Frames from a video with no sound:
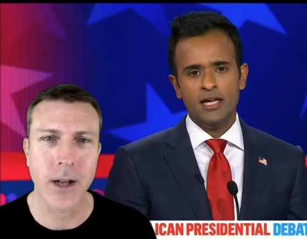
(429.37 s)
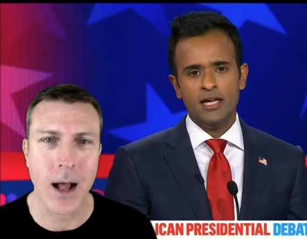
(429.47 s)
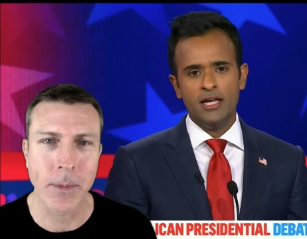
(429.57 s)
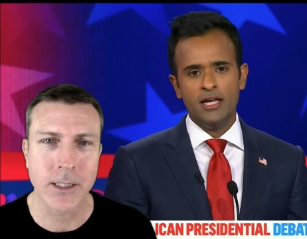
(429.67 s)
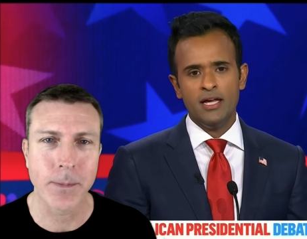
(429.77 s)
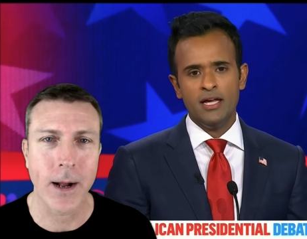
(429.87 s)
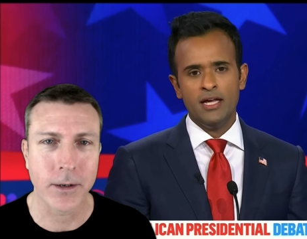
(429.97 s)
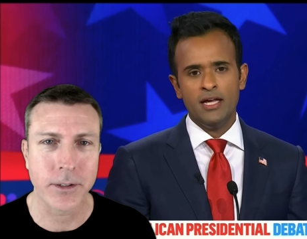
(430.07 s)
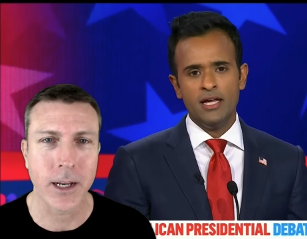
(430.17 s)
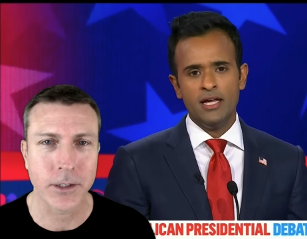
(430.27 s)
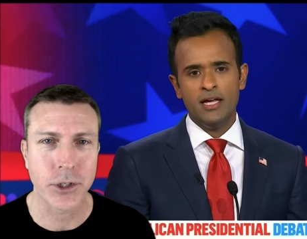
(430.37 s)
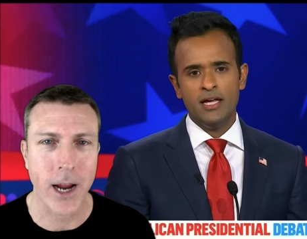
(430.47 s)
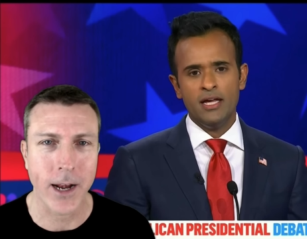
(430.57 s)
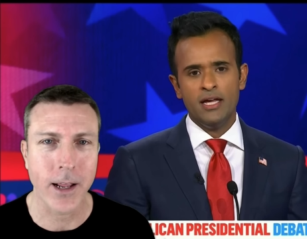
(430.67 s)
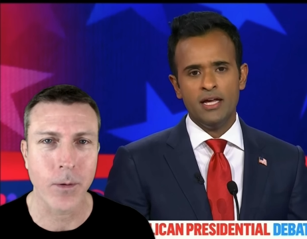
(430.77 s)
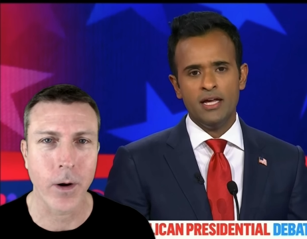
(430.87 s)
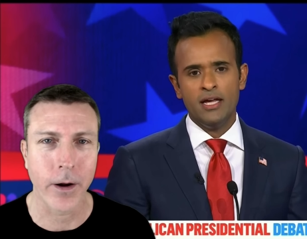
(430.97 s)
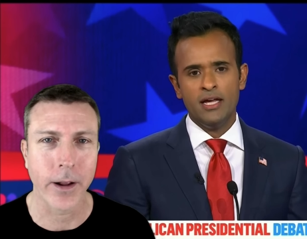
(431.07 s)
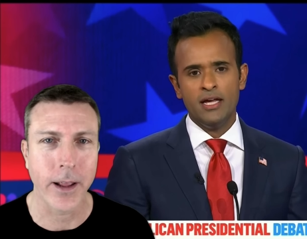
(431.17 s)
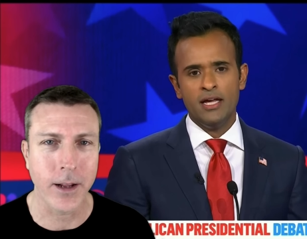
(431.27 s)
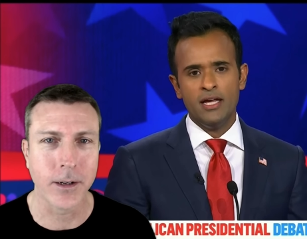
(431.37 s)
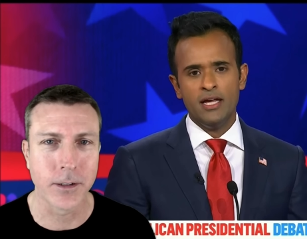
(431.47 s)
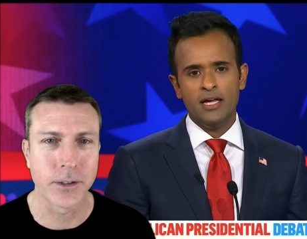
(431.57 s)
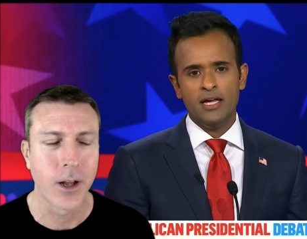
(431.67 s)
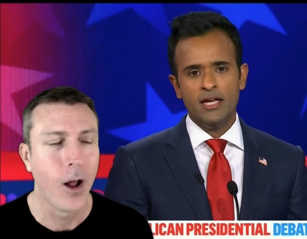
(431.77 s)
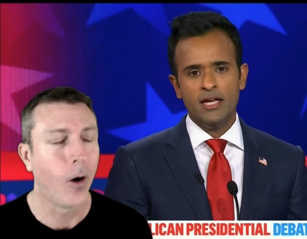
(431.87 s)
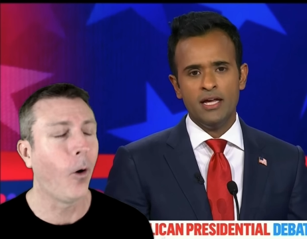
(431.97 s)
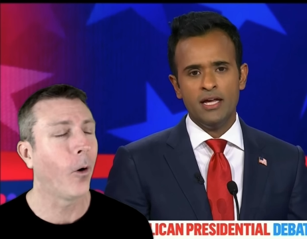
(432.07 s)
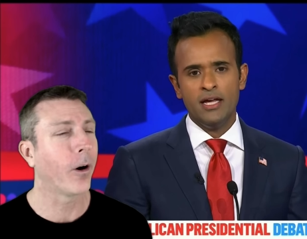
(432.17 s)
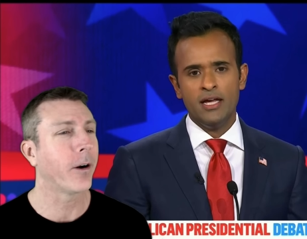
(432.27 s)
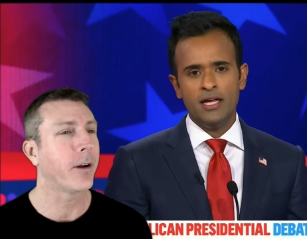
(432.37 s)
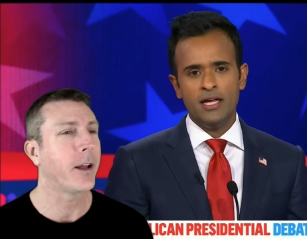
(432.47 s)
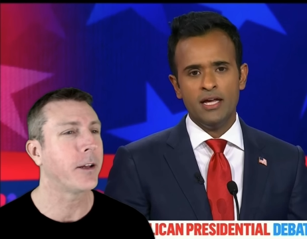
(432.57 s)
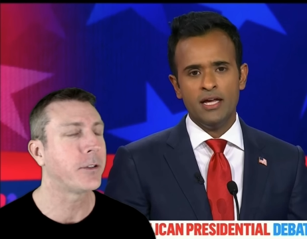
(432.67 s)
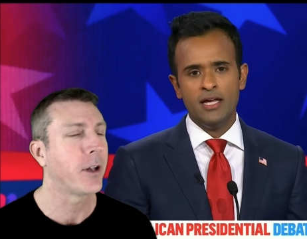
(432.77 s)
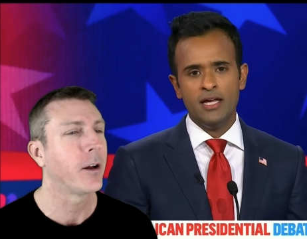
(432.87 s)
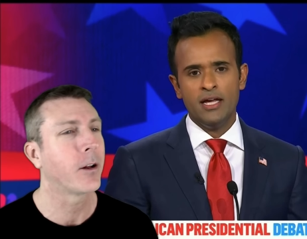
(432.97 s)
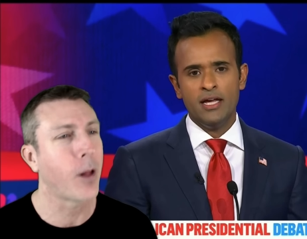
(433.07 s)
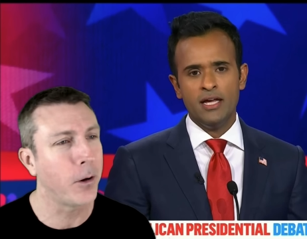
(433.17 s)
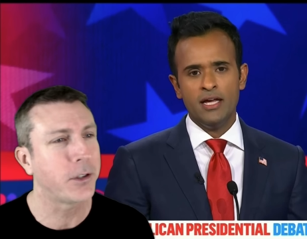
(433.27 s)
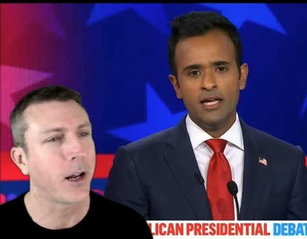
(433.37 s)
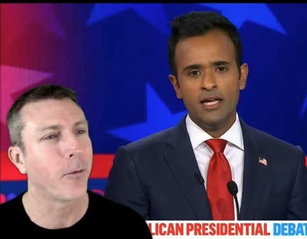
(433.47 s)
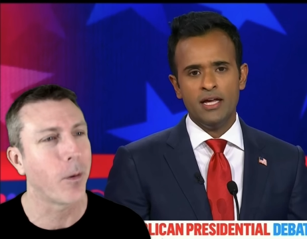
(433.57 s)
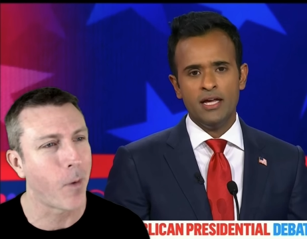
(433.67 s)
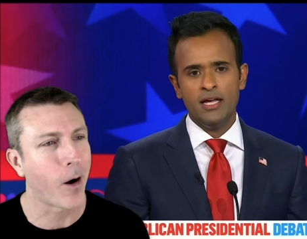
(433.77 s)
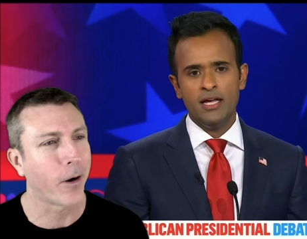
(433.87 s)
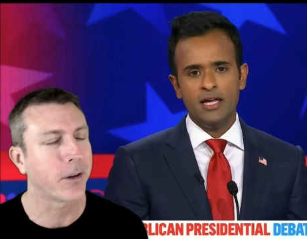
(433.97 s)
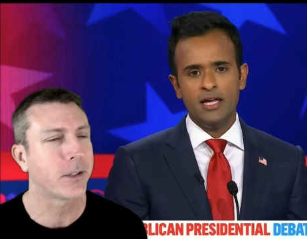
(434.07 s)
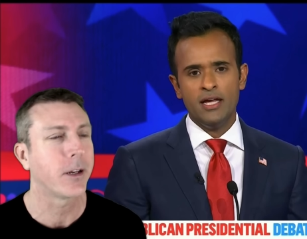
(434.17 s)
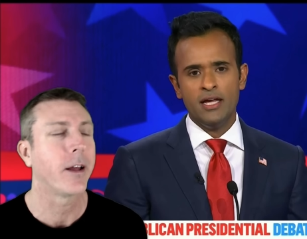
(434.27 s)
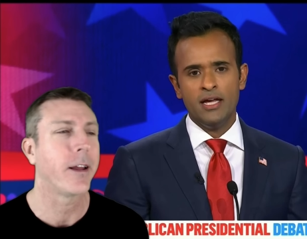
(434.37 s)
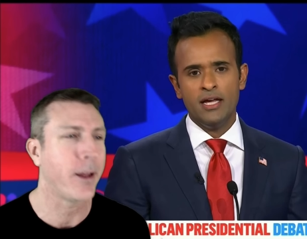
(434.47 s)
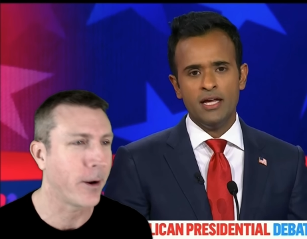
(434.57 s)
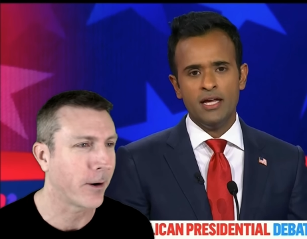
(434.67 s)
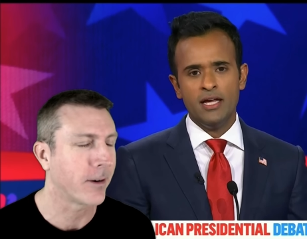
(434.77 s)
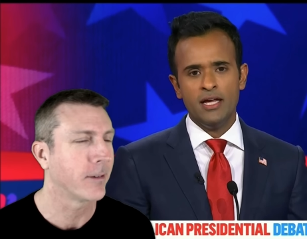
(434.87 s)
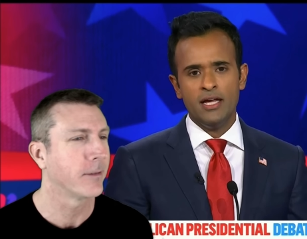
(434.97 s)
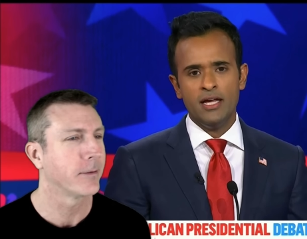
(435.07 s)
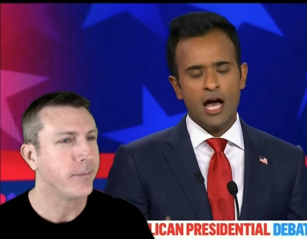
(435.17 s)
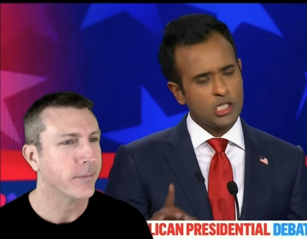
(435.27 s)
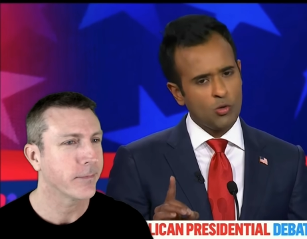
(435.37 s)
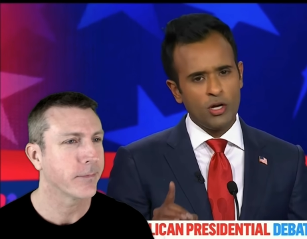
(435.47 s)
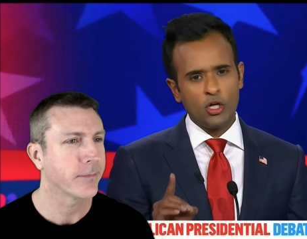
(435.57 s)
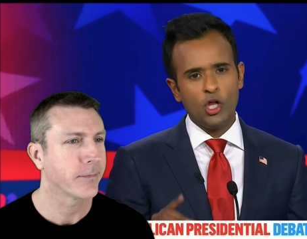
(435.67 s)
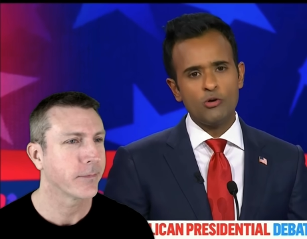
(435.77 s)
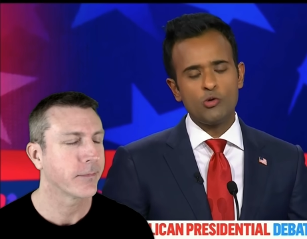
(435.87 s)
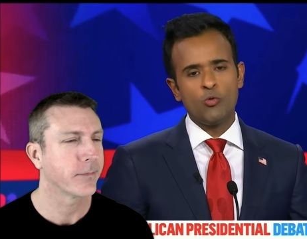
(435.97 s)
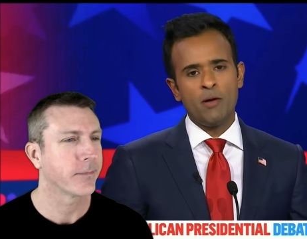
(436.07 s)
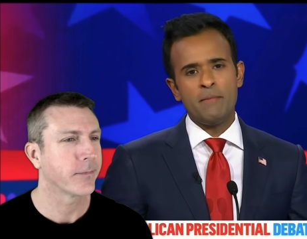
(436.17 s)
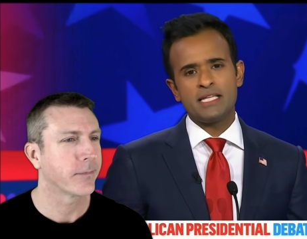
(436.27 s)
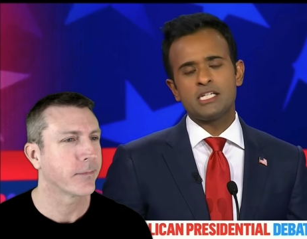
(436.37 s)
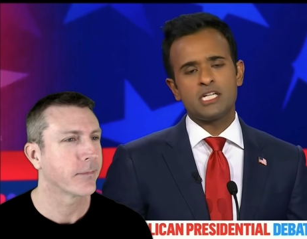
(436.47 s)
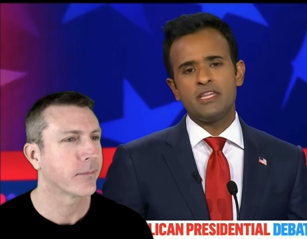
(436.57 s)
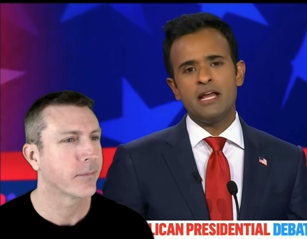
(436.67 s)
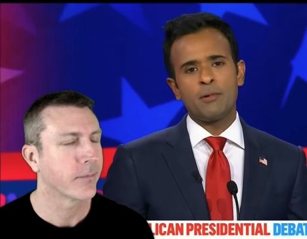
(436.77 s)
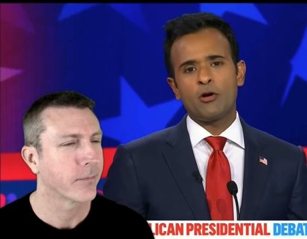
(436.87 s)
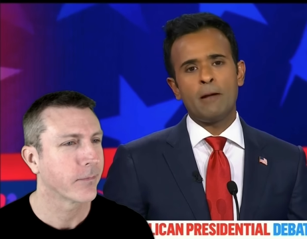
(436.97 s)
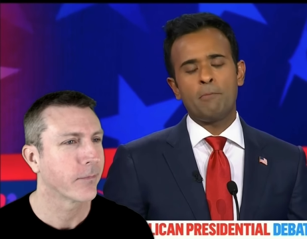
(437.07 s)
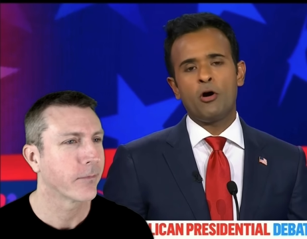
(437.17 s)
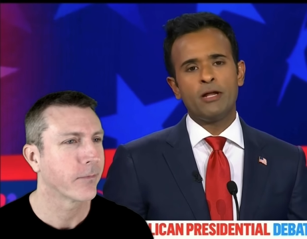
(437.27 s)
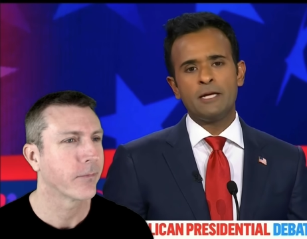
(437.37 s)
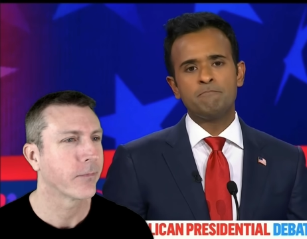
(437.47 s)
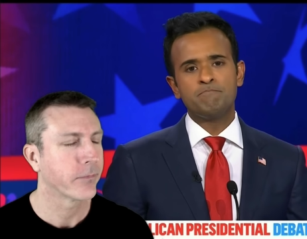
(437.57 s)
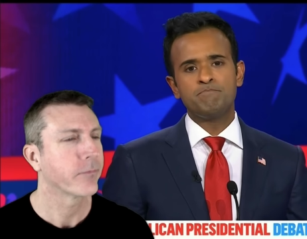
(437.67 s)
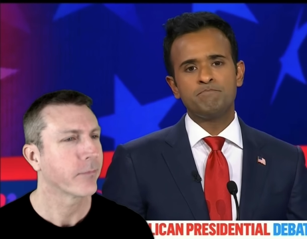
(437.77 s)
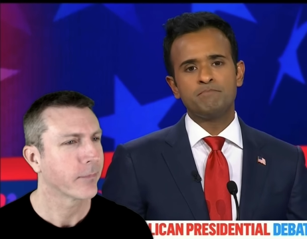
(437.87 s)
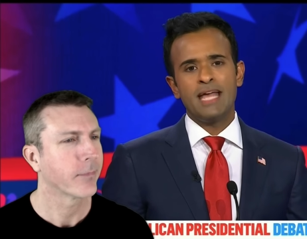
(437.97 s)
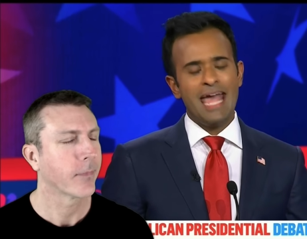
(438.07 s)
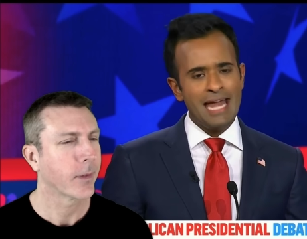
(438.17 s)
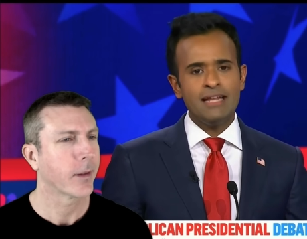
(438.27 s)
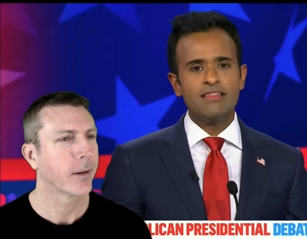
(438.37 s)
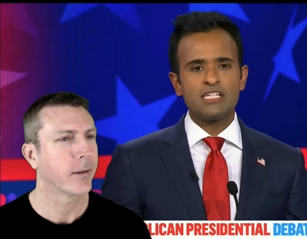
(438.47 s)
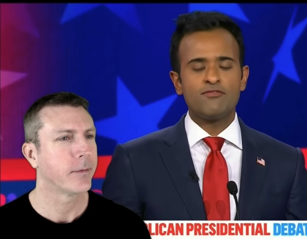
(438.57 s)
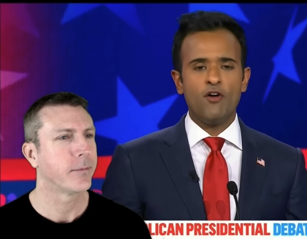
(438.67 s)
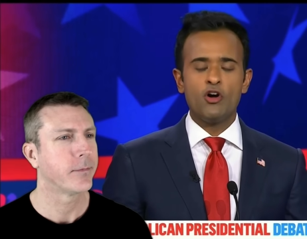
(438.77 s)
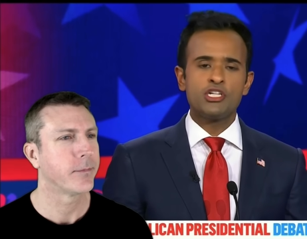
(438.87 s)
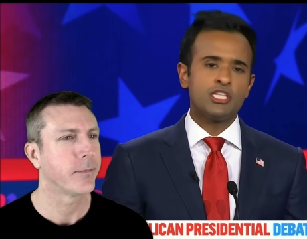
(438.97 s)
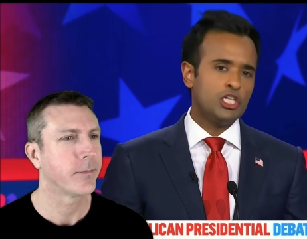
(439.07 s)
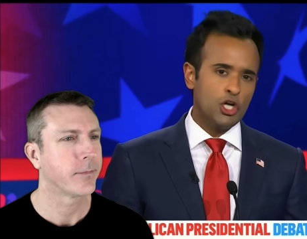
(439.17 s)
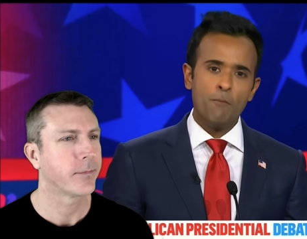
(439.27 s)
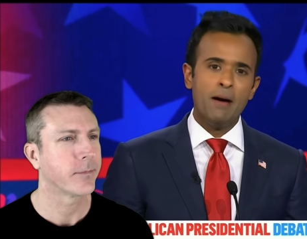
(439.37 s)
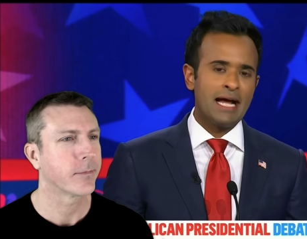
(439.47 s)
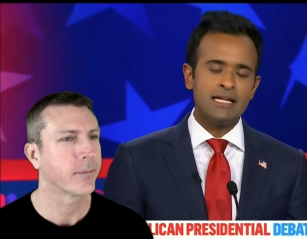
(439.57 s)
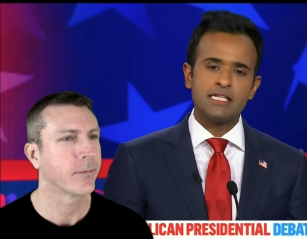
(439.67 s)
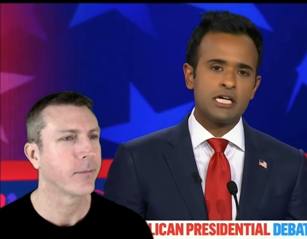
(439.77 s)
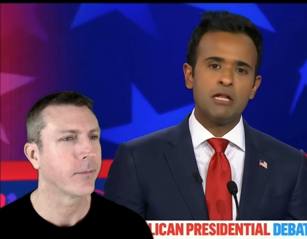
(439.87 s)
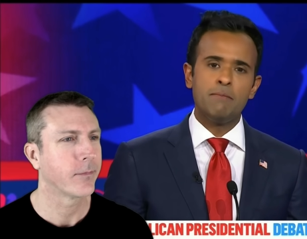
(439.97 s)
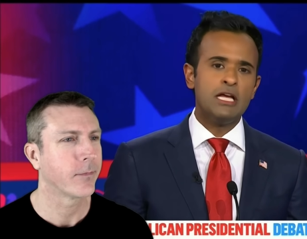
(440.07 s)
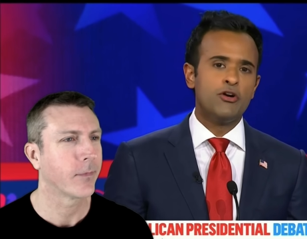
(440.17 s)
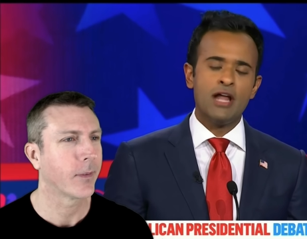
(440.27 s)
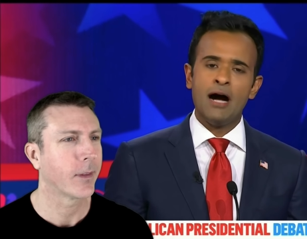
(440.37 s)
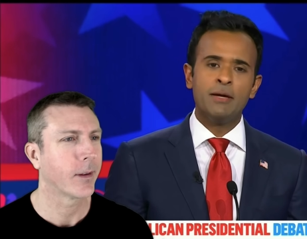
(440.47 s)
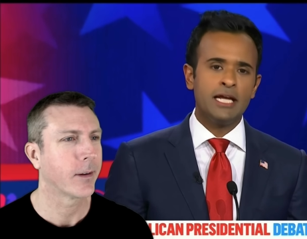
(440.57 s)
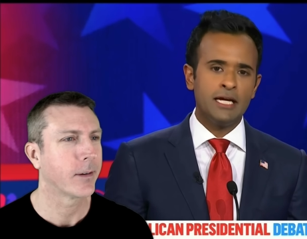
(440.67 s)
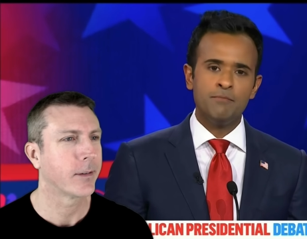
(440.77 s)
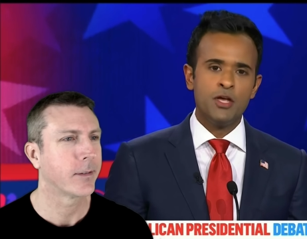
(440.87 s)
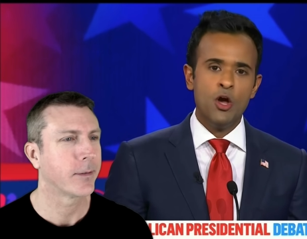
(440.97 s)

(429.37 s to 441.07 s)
Speaker 1: comments about Dick Cheney wearing heels, or his closing remarks here.
Speaker 2: I also want to close with one message to the Democrat Party. End this farce that Joe Biden is going to be your nominee.